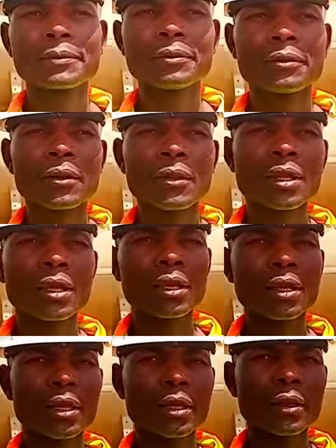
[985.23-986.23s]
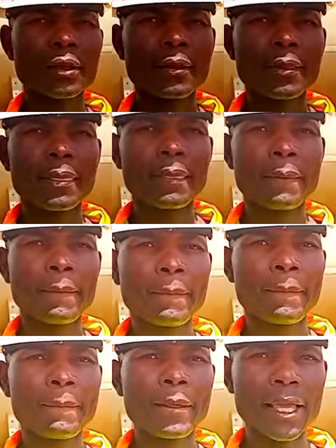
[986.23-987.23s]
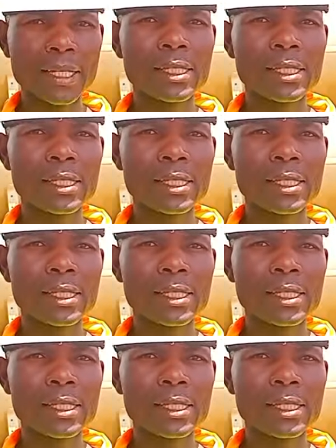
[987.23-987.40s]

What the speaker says: So after mixing, then